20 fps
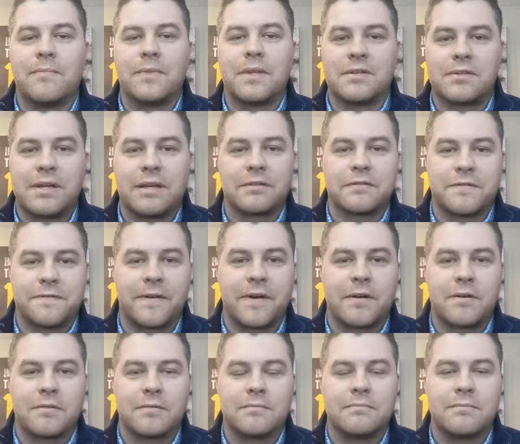sales
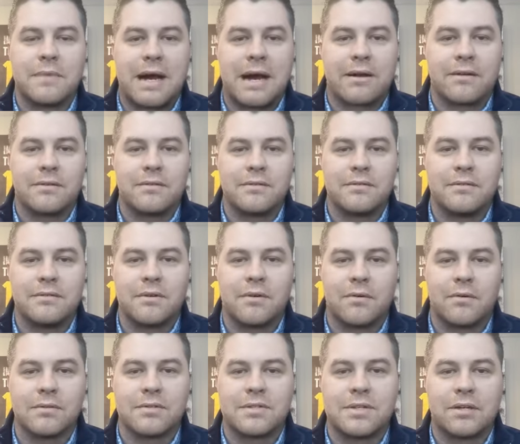funnel model, the
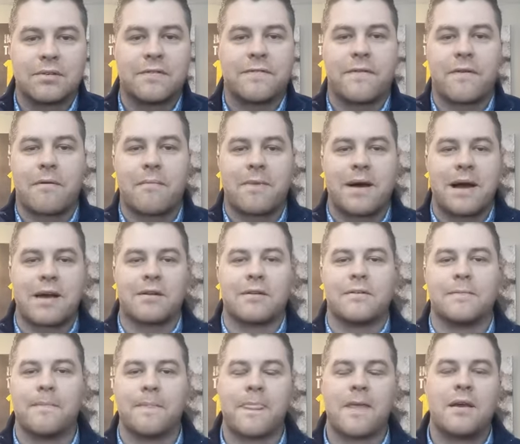old sales funnel
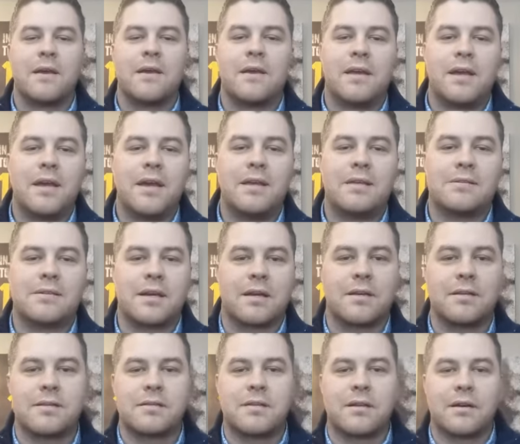model, is it
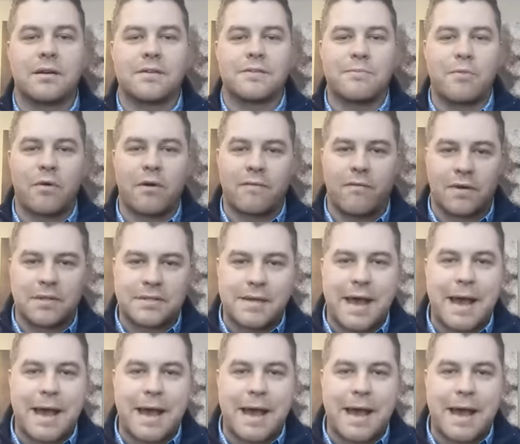considers more of what's